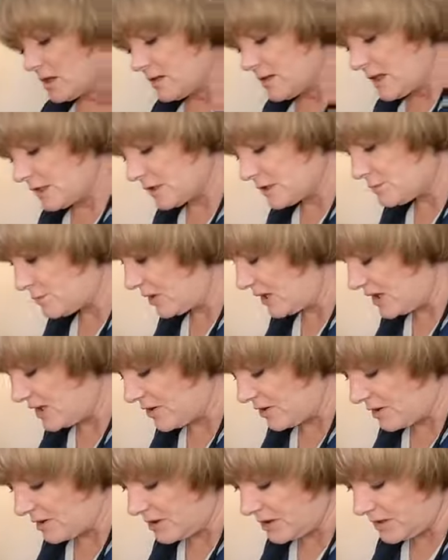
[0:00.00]
That was pretty
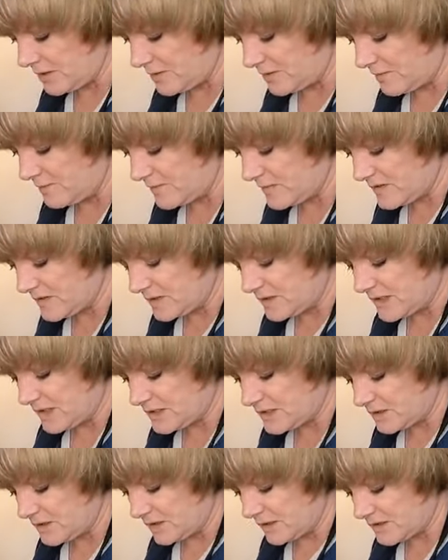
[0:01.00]
darn good. Tastes
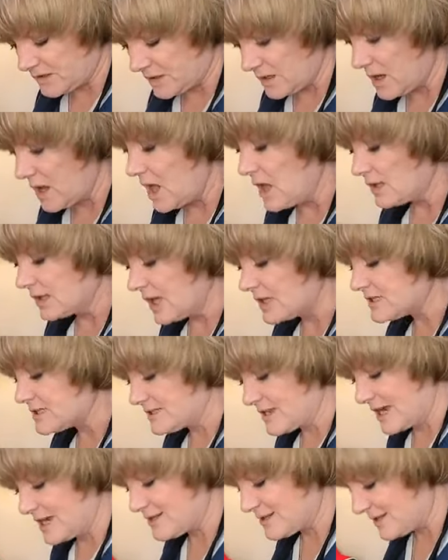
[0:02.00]
good. Let's
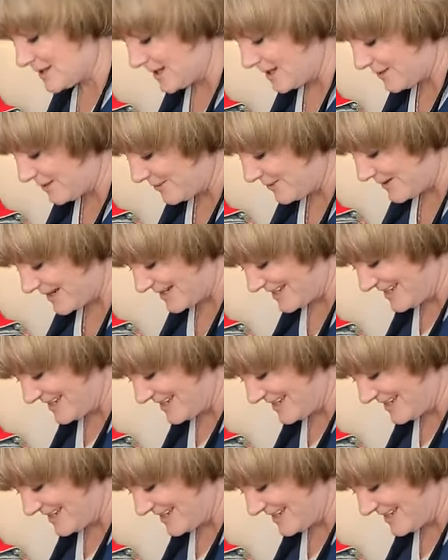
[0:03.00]
taste another one.